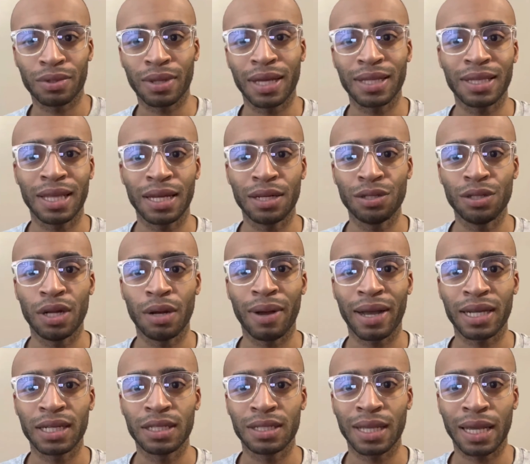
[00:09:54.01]
or like that,
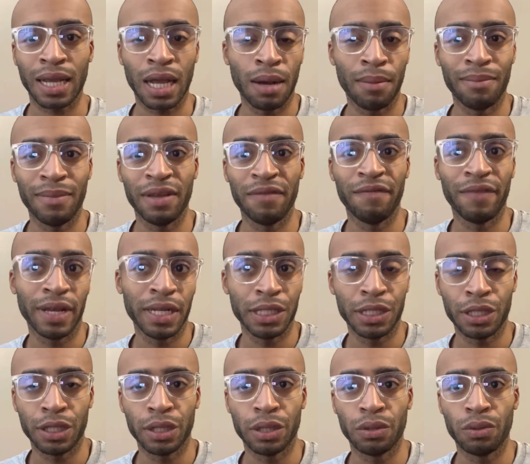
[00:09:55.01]
I can just like come and
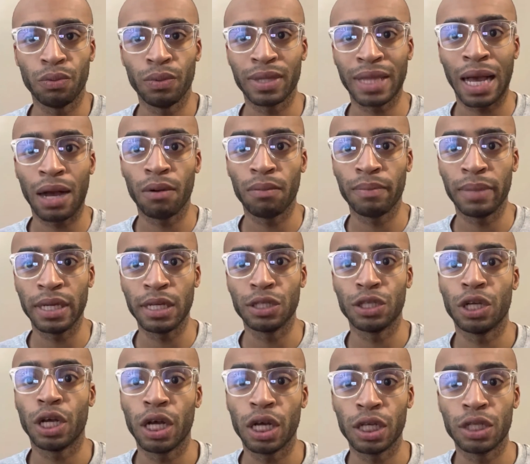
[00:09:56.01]
vent to without being
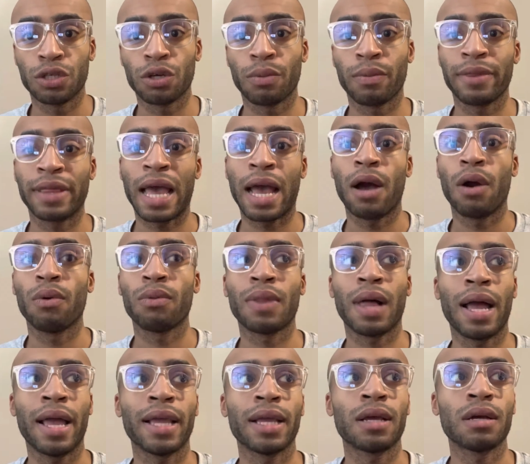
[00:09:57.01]
judged, or without
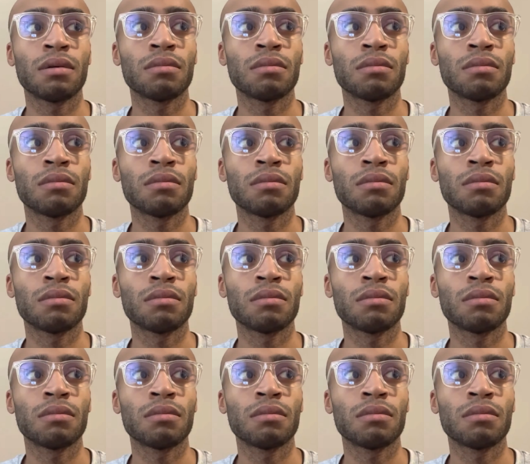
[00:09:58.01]
like